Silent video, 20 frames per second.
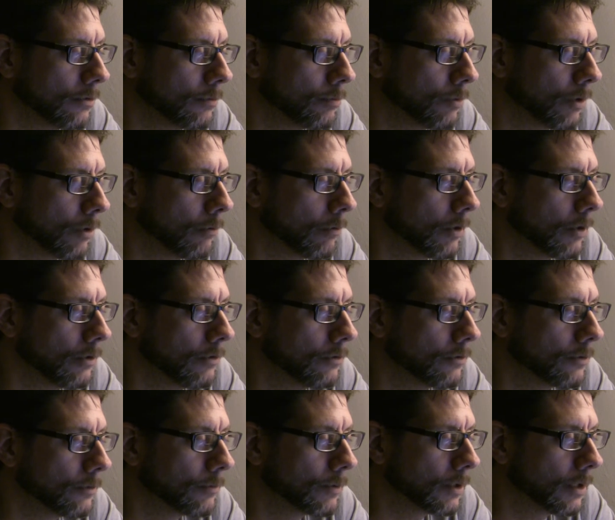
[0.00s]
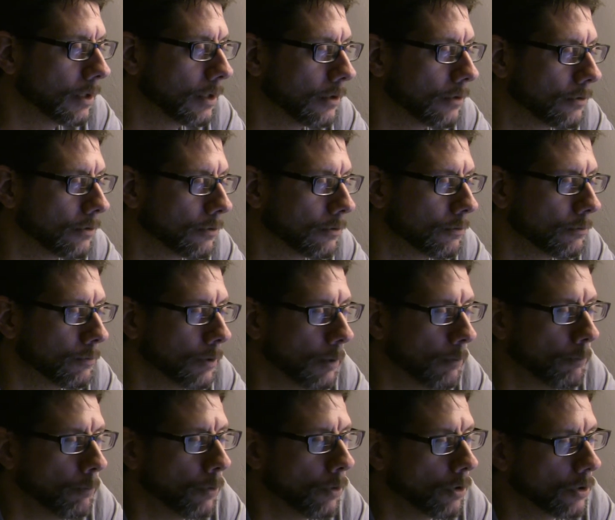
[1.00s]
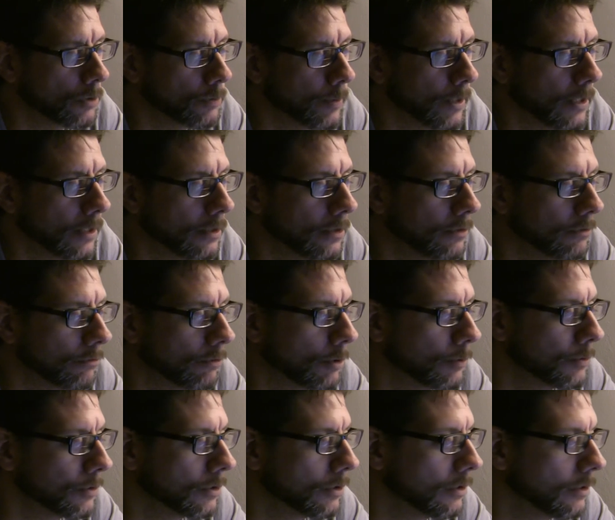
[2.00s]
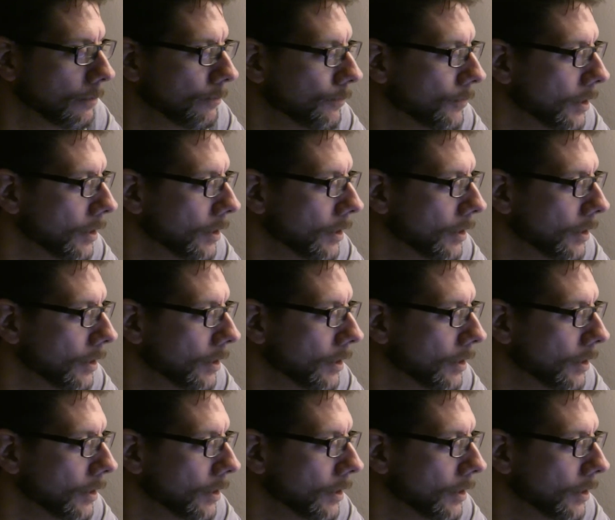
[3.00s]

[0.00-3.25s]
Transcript: You probably want to use something else or a more expanded description.